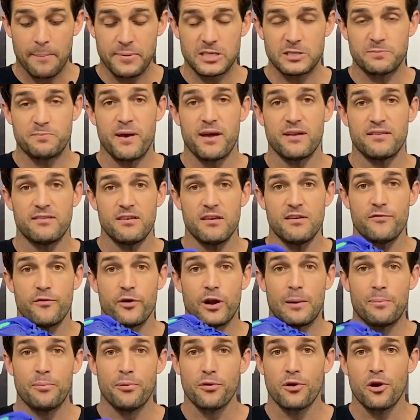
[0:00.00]
perspective,
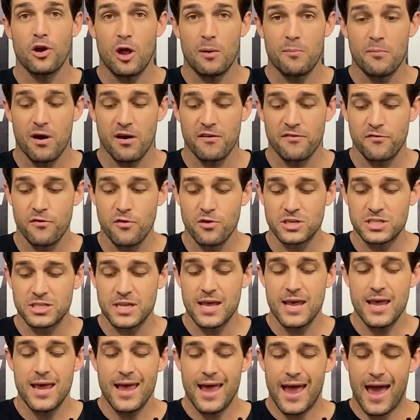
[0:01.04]
when I put it on my foot
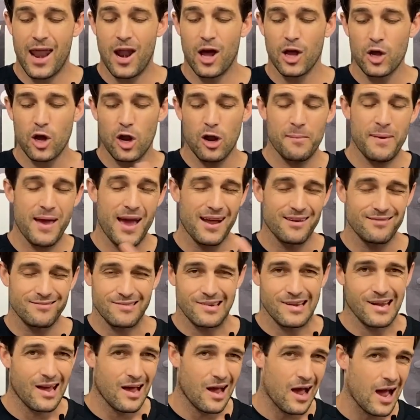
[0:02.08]
and I got about
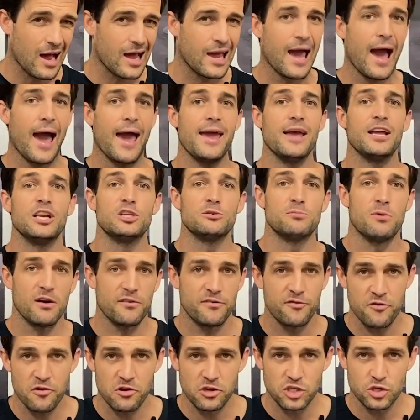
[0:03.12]
a K into my
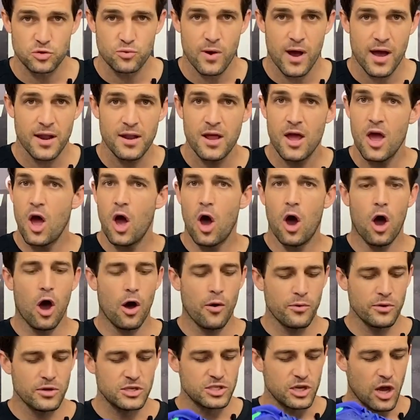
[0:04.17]
first run, I
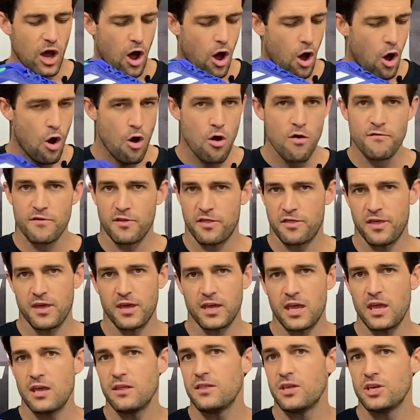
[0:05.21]
was
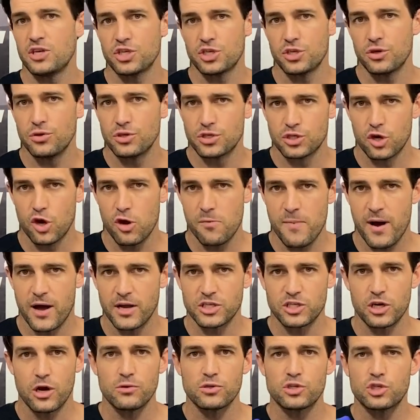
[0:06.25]
overthinking this shoe too
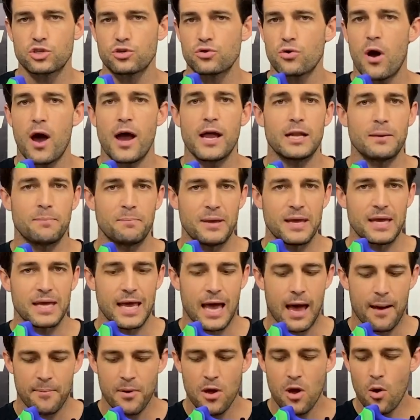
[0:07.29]
much. I was trying to pick
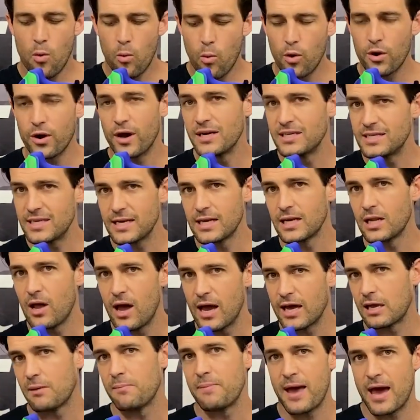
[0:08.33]
up what I didn't
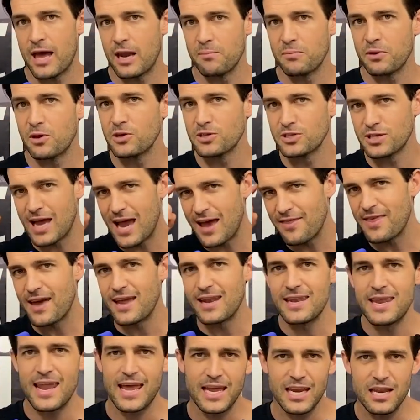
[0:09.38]
like about it because I had
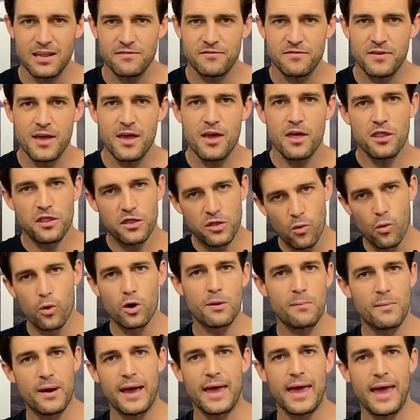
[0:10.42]
that negative thought
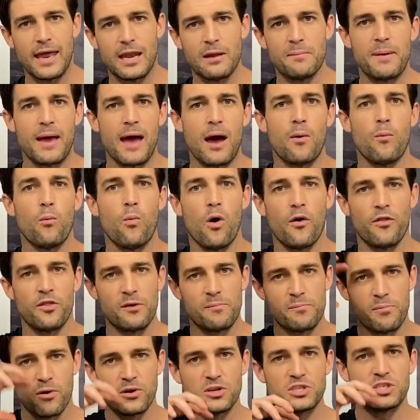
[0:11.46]
in my head about what the
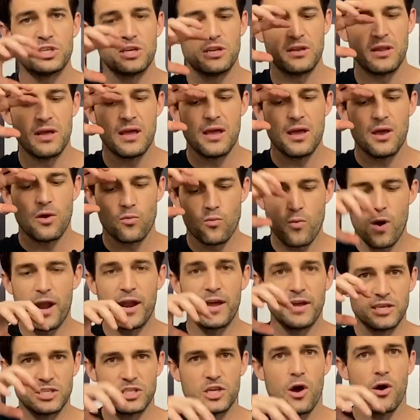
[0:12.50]
Boston
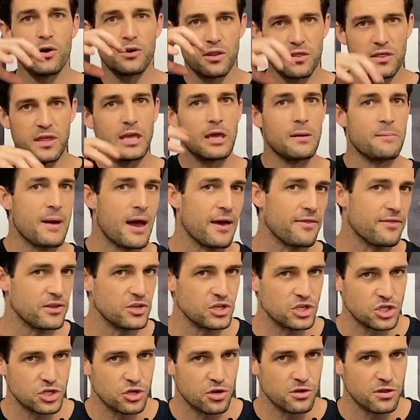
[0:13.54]
runner is going to think about
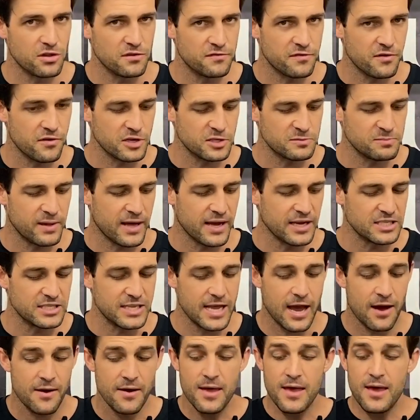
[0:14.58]
this shoe in the first place.
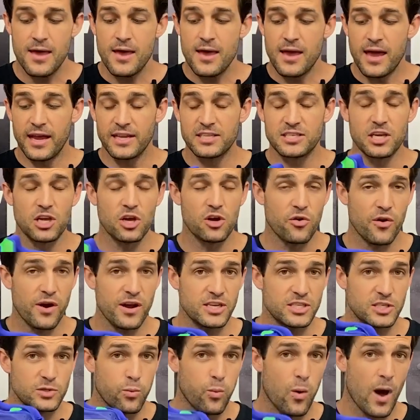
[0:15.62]
Now, it's
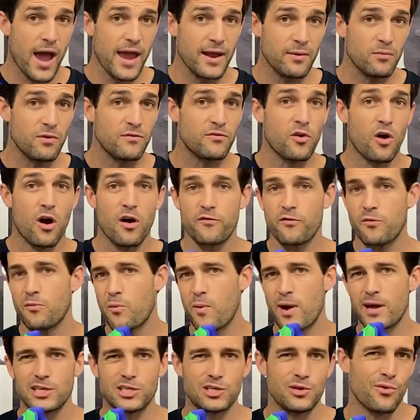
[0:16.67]
increased weight. We've gone from
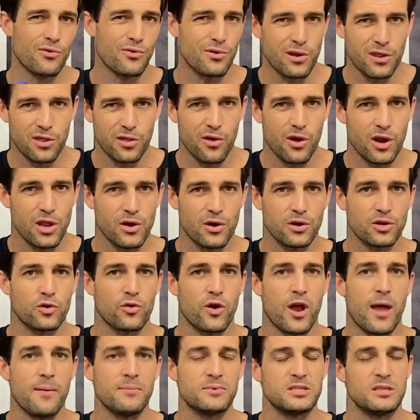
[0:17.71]
around 230 odd
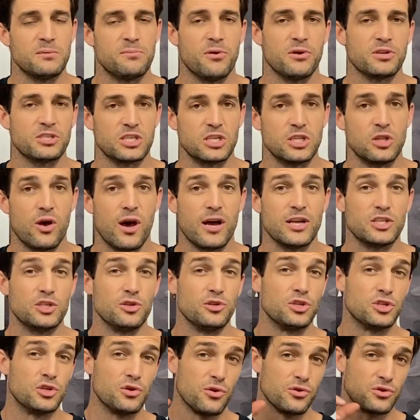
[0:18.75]
grams in the Boston 9
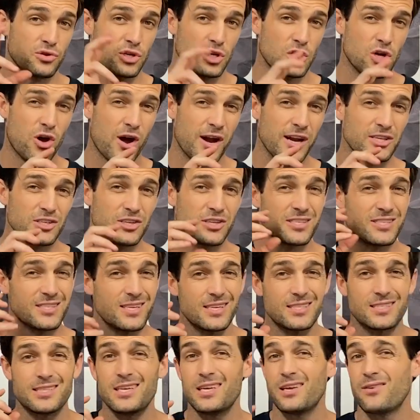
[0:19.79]
to 290. So
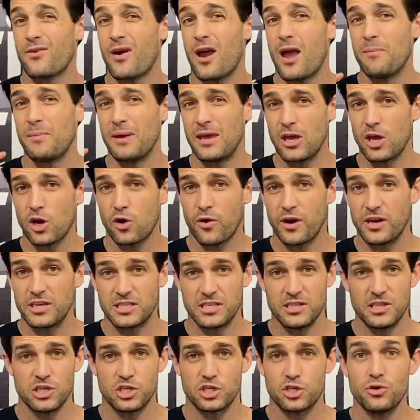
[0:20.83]
60 gram
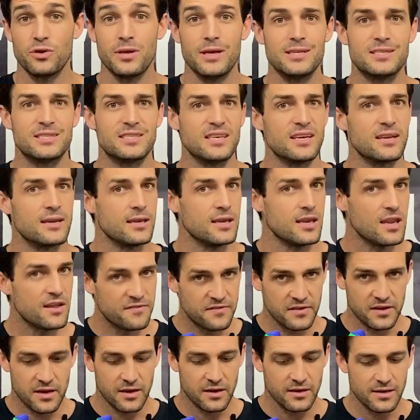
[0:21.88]
increase in this shoe is
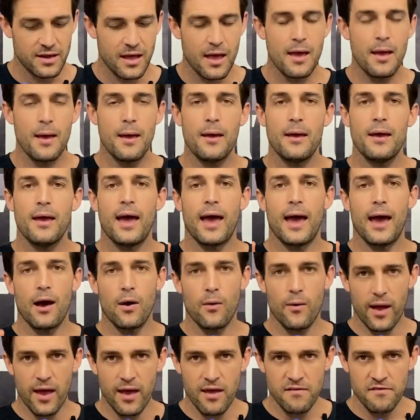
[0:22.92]
significant.
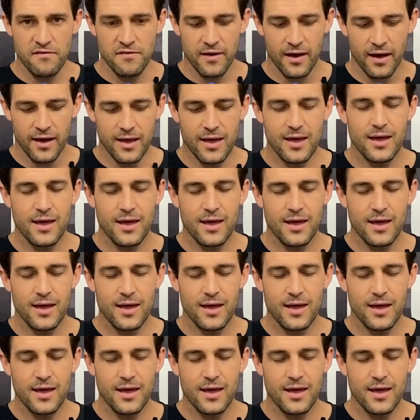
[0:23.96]
However,